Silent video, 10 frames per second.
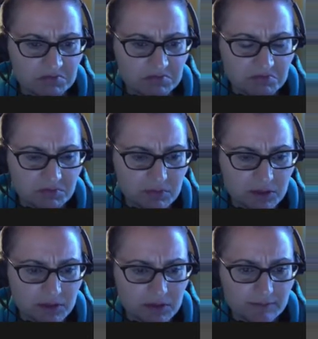
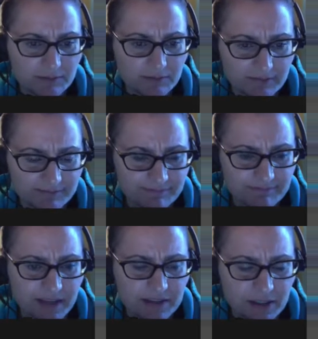true. Do
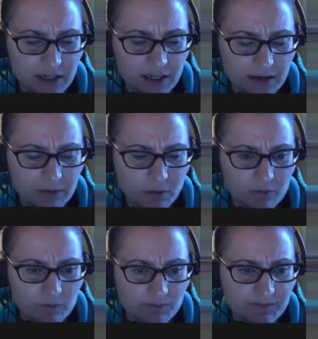we care to
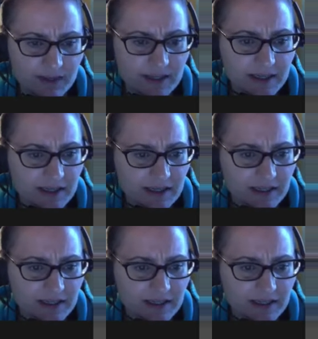track those things?